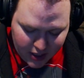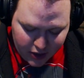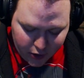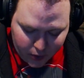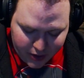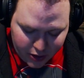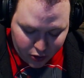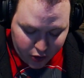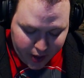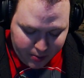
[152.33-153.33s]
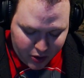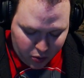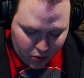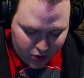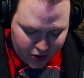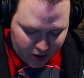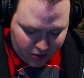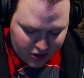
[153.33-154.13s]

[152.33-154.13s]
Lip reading: The creature creeps towards you.